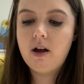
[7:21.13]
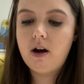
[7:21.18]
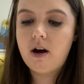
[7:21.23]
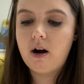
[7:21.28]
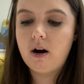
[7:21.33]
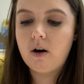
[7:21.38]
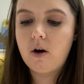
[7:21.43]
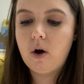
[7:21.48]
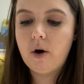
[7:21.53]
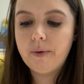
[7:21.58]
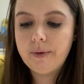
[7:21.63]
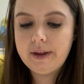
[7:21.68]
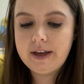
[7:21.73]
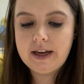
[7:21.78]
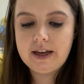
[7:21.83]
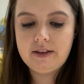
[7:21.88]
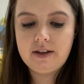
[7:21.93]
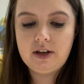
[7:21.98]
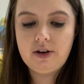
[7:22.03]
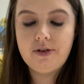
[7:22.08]
are only
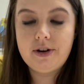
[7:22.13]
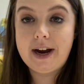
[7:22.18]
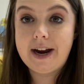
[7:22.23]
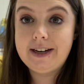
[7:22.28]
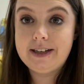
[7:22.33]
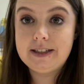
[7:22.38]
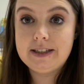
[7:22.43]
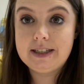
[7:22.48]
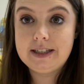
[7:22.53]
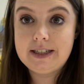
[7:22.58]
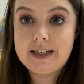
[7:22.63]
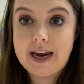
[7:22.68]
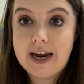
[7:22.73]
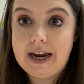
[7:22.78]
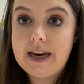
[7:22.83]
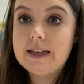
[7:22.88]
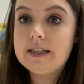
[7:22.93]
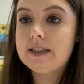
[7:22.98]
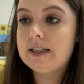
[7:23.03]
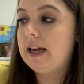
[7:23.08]
in the United
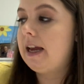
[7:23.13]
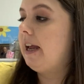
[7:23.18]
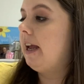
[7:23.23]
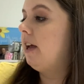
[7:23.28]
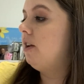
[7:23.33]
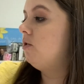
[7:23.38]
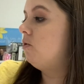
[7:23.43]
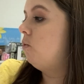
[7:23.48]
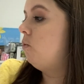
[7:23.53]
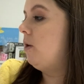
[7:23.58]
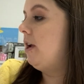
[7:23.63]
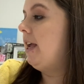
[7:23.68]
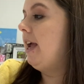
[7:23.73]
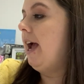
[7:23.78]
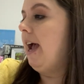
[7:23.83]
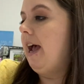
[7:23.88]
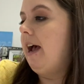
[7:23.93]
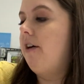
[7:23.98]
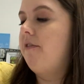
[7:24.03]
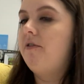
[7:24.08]
States, and we
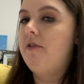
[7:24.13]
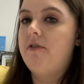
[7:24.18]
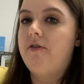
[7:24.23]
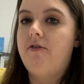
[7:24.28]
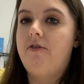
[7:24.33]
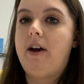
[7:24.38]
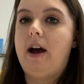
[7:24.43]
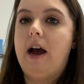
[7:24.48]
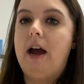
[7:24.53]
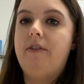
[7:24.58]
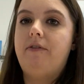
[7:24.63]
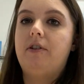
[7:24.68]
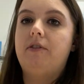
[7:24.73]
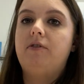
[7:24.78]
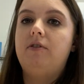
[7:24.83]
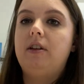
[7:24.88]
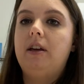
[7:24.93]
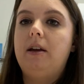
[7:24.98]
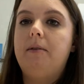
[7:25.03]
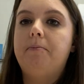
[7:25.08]
have 5
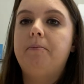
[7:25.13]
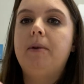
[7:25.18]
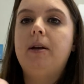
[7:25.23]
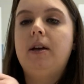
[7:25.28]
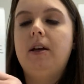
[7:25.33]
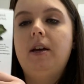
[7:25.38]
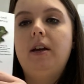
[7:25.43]
of them.